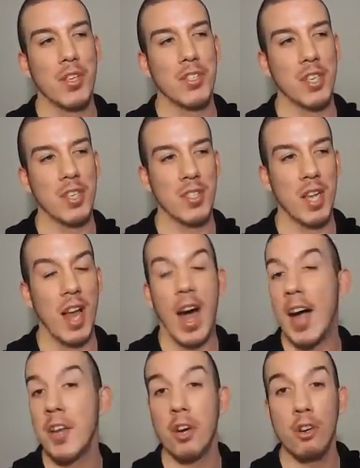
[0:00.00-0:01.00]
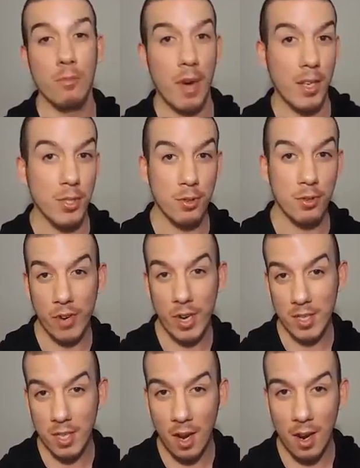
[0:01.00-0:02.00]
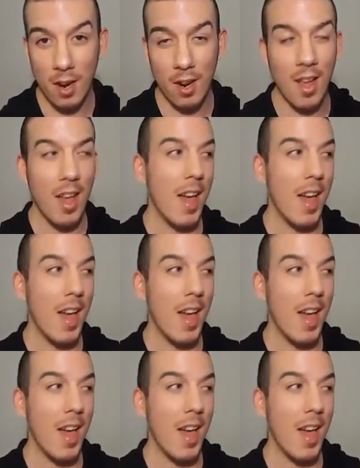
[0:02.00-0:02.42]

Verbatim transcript: She said, "I know who my true friends are,